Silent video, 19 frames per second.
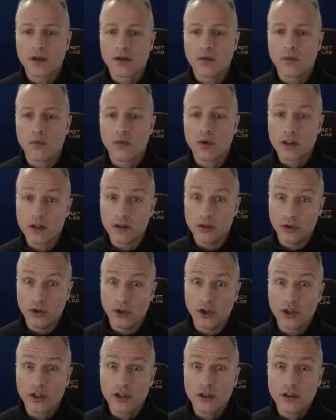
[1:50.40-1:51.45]
worth a
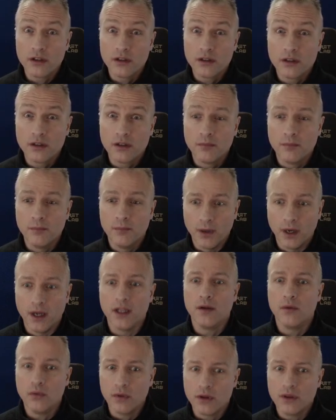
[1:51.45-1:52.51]
look. But
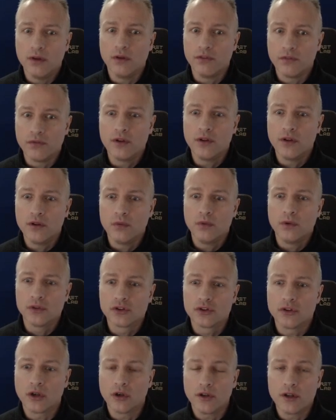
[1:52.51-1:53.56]
you will
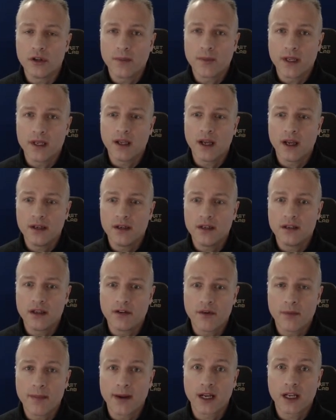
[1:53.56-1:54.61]
struggle. You might need to have
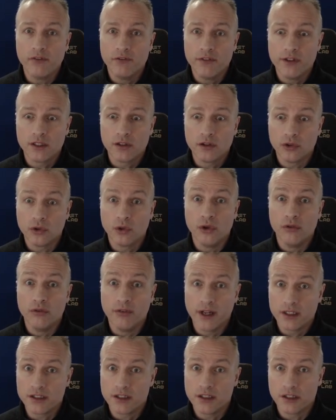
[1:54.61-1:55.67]
a backup vehicle to go and
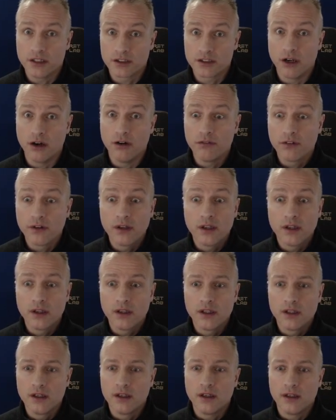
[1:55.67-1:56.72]
rescue yourself.
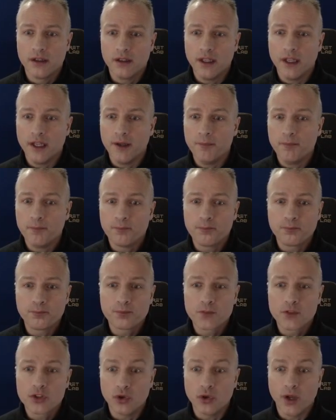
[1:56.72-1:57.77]

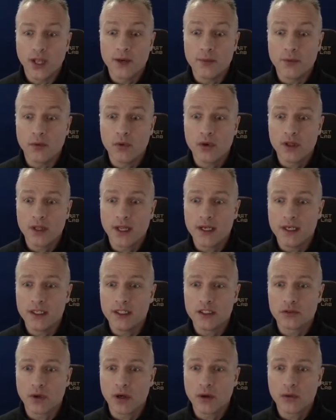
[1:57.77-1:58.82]
So anyway, what the idea
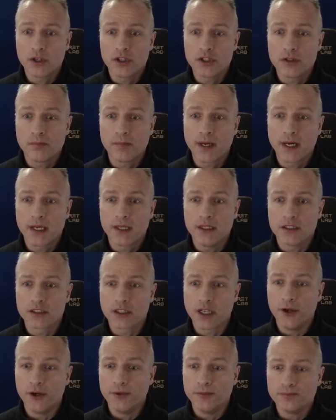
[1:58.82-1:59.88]
is, well, I'm going to jump back in the
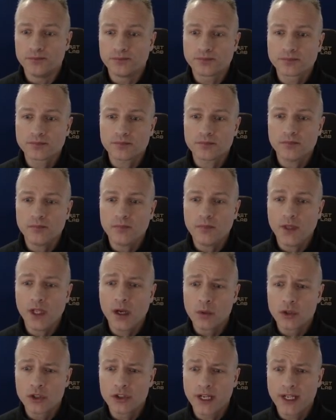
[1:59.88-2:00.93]
Scout,
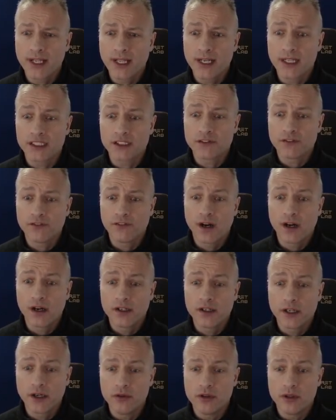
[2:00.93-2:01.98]
and we'll try and get it as far
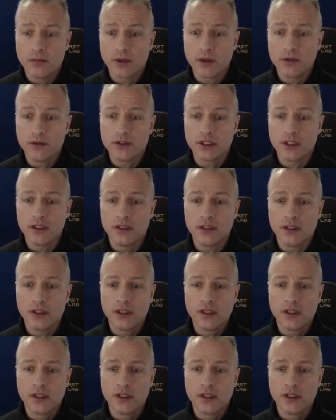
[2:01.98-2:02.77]
down the mountain